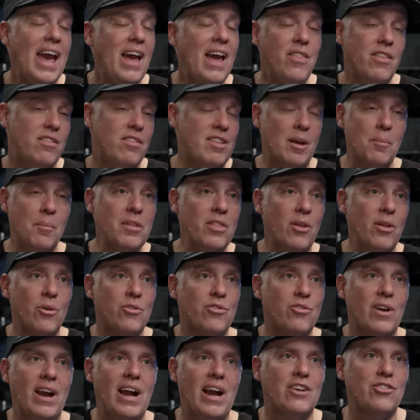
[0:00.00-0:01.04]
and some of
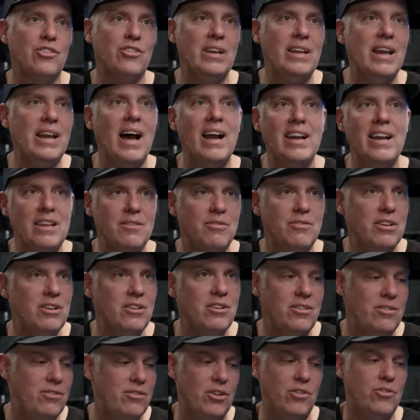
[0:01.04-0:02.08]
those are actually not even
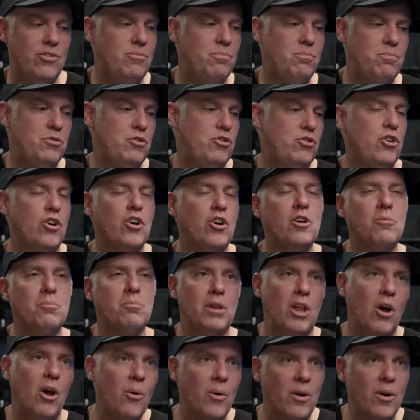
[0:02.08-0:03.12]
just turd
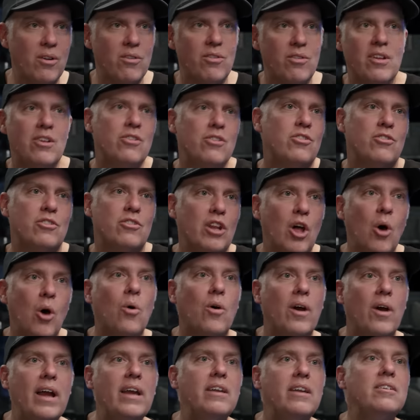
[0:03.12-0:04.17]
blowers; they're just
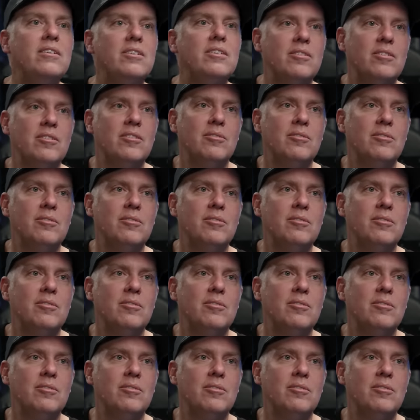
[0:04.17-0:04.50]
lower end